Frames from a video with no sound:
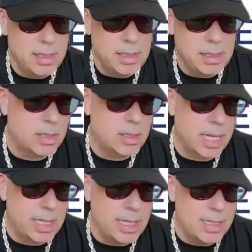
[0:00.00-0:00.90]
looks
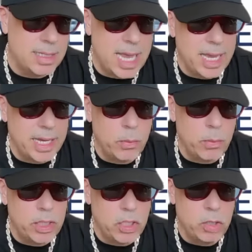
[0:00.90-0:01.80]
like he's zagging
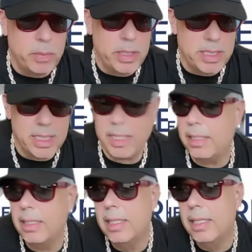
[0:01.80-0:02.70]
when he should be
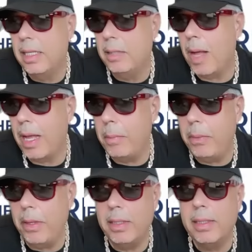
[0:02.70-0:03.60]
zigging, in my
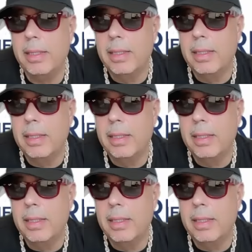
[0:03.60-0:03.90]
opinion.